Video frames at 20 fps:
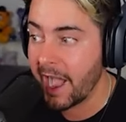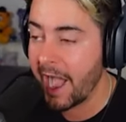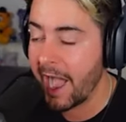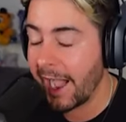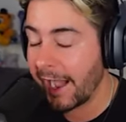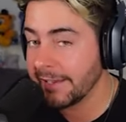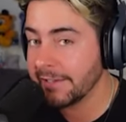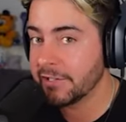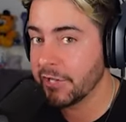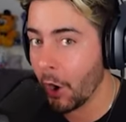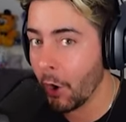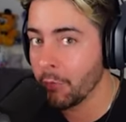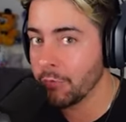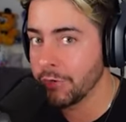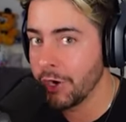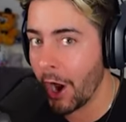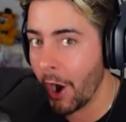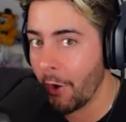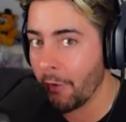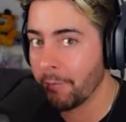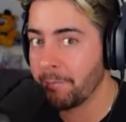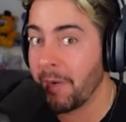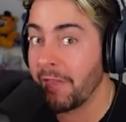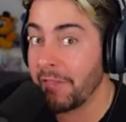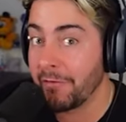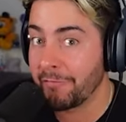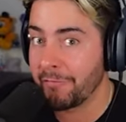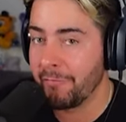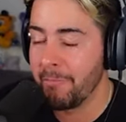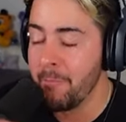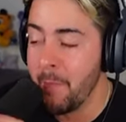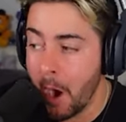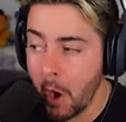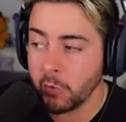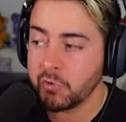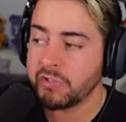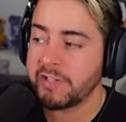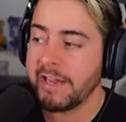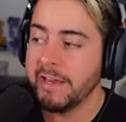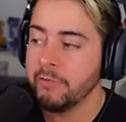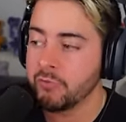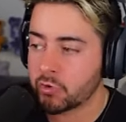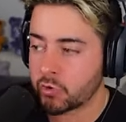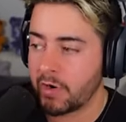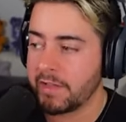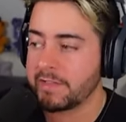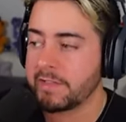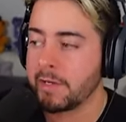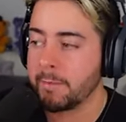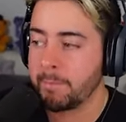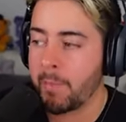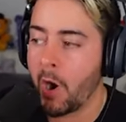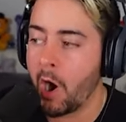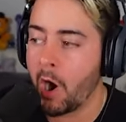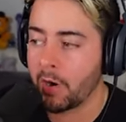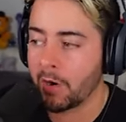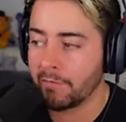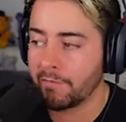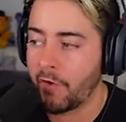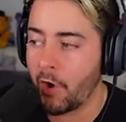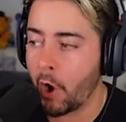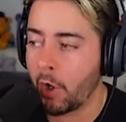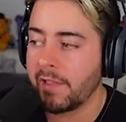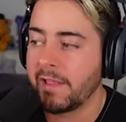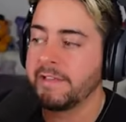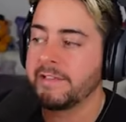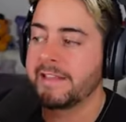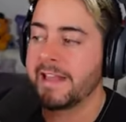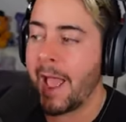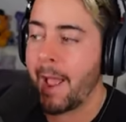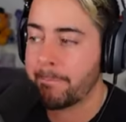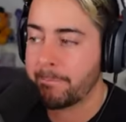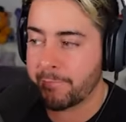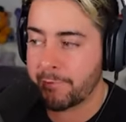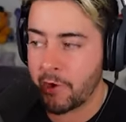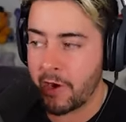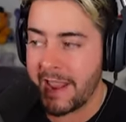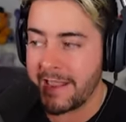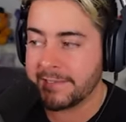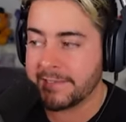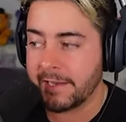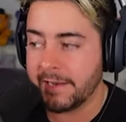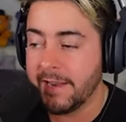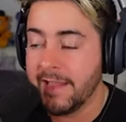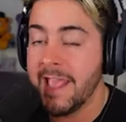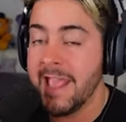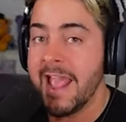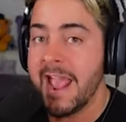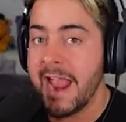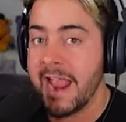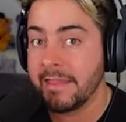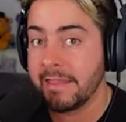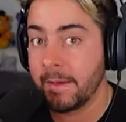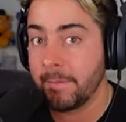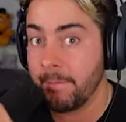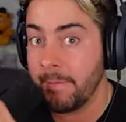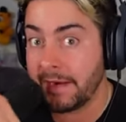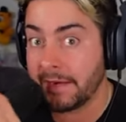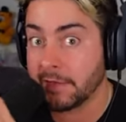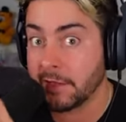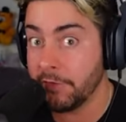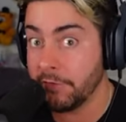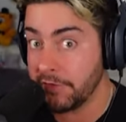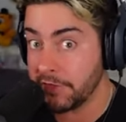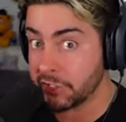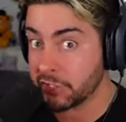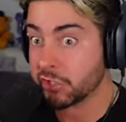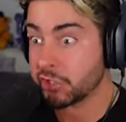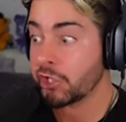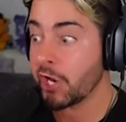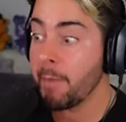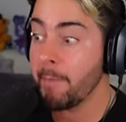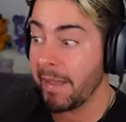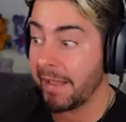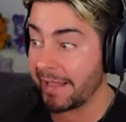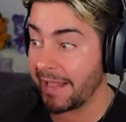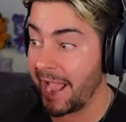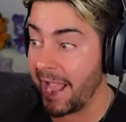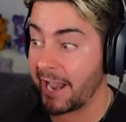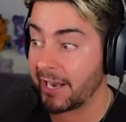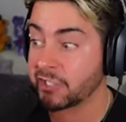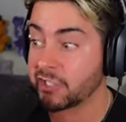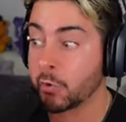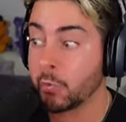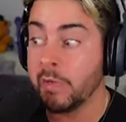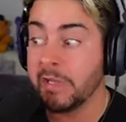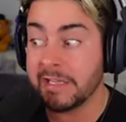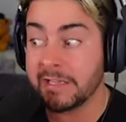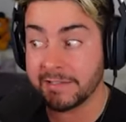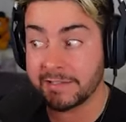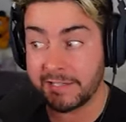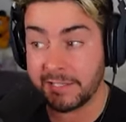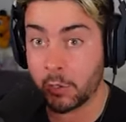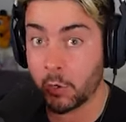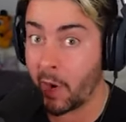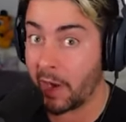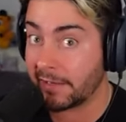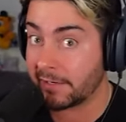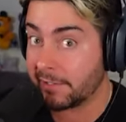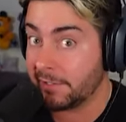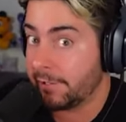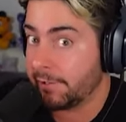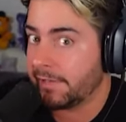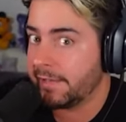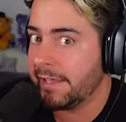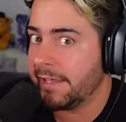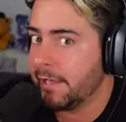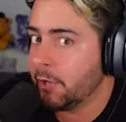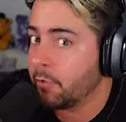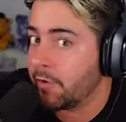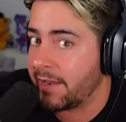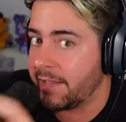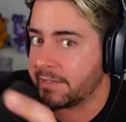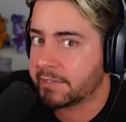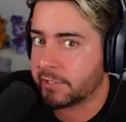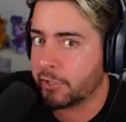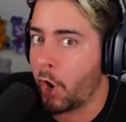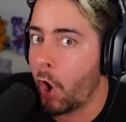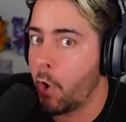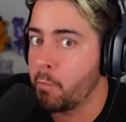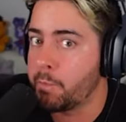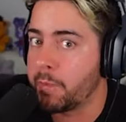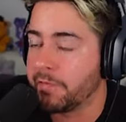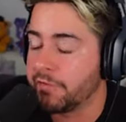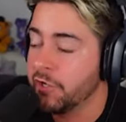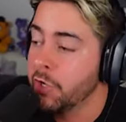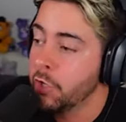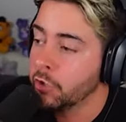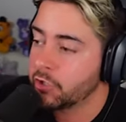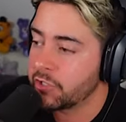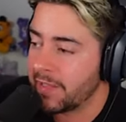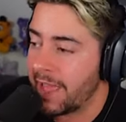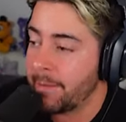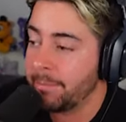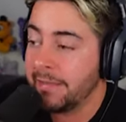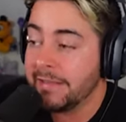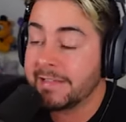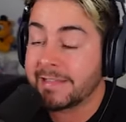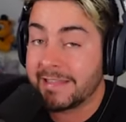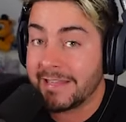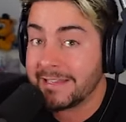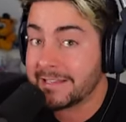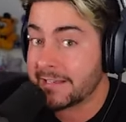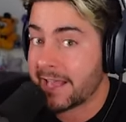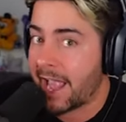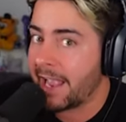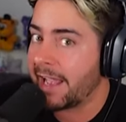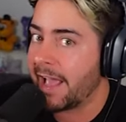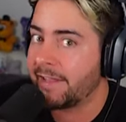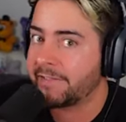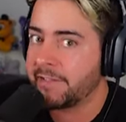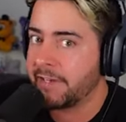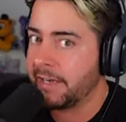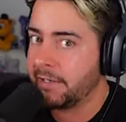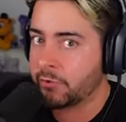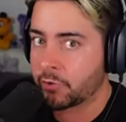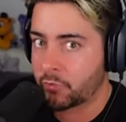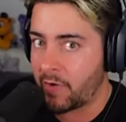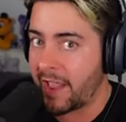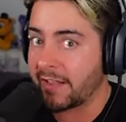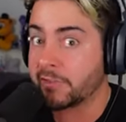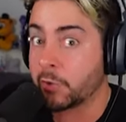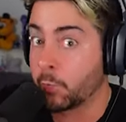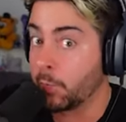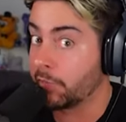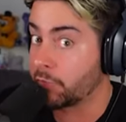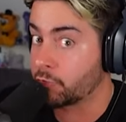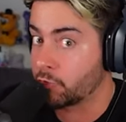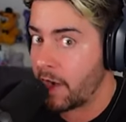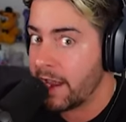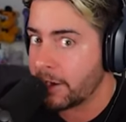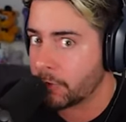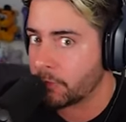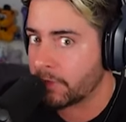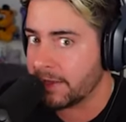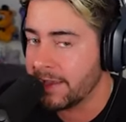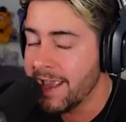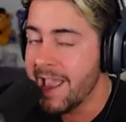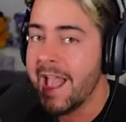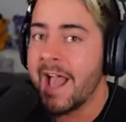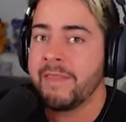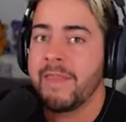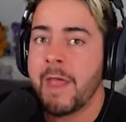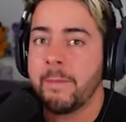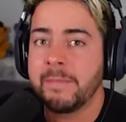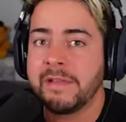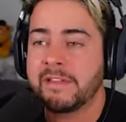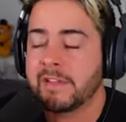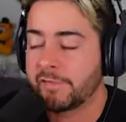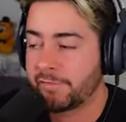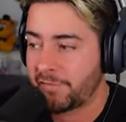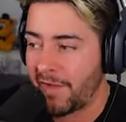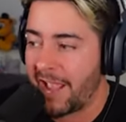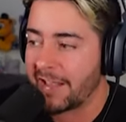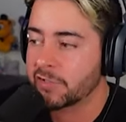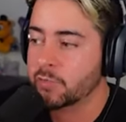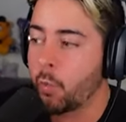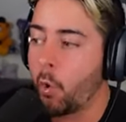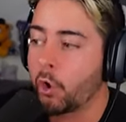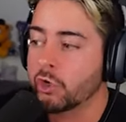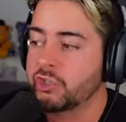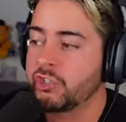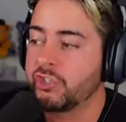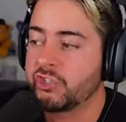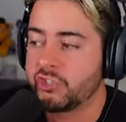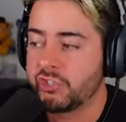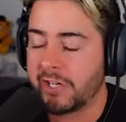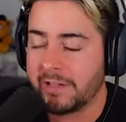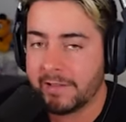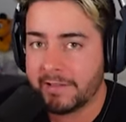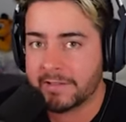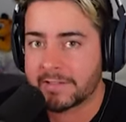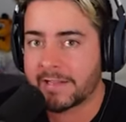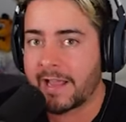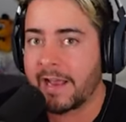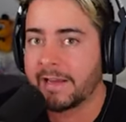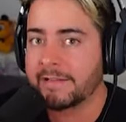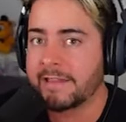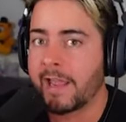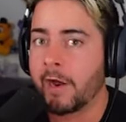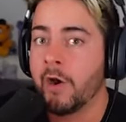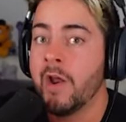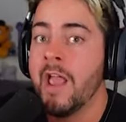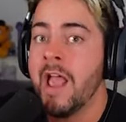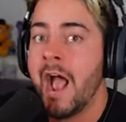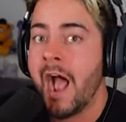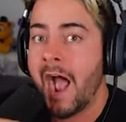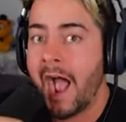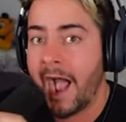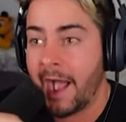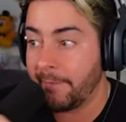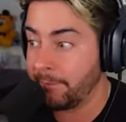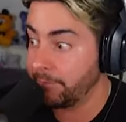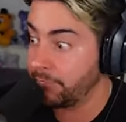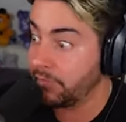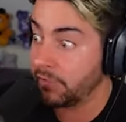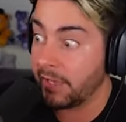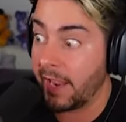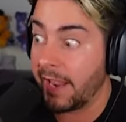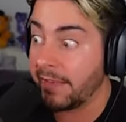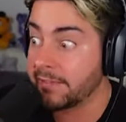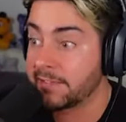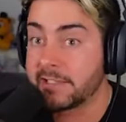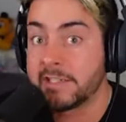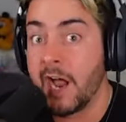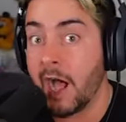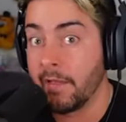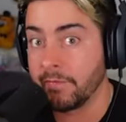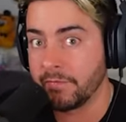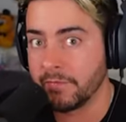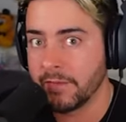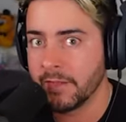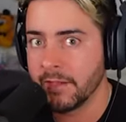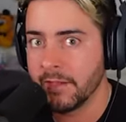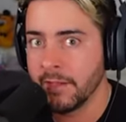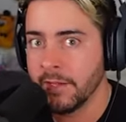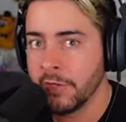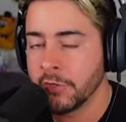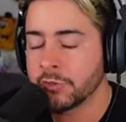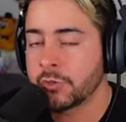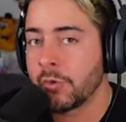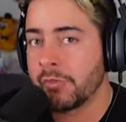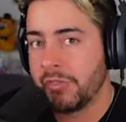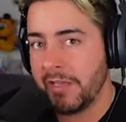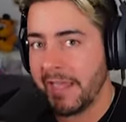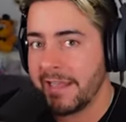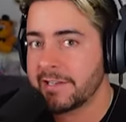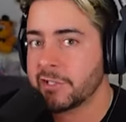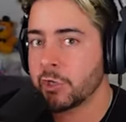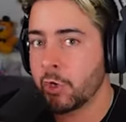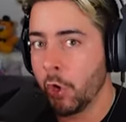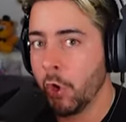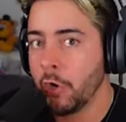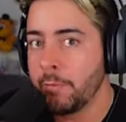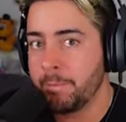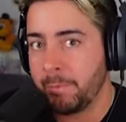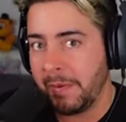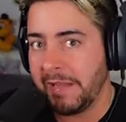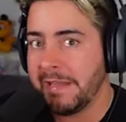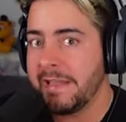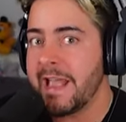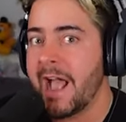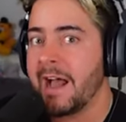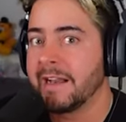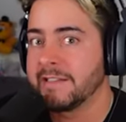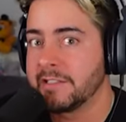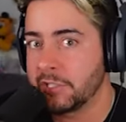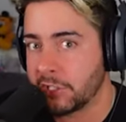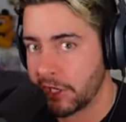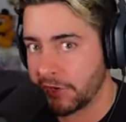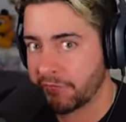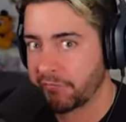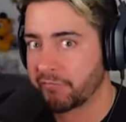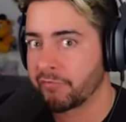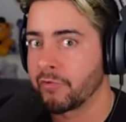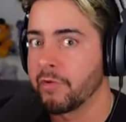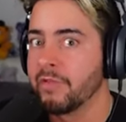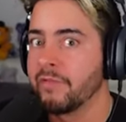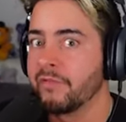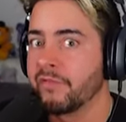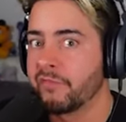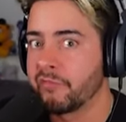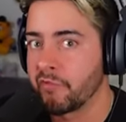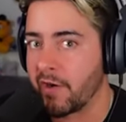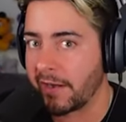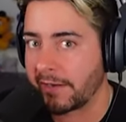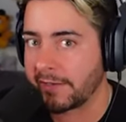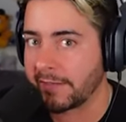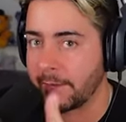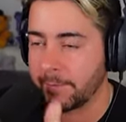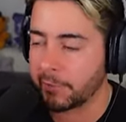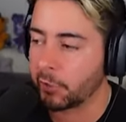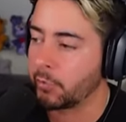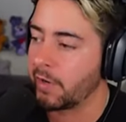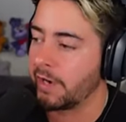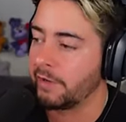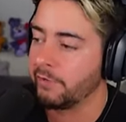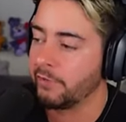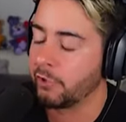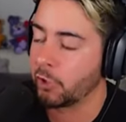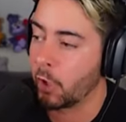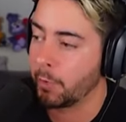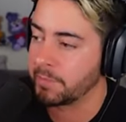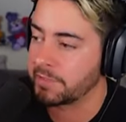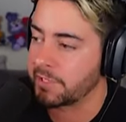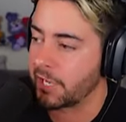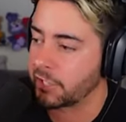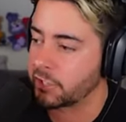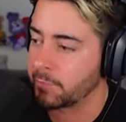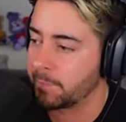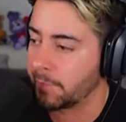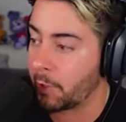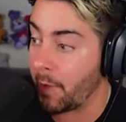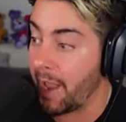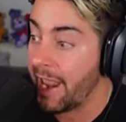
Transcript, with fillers: I don't know. But the most interesting part of all is that present in the middle of his stomach hatch that we can see quite clearly here isn't opened. So that means this guy hasn't interacted with Gregory, and that means the Faz watch is still inside there, and it's done. So this could be a different Freddy. Let me know down in the comment section below.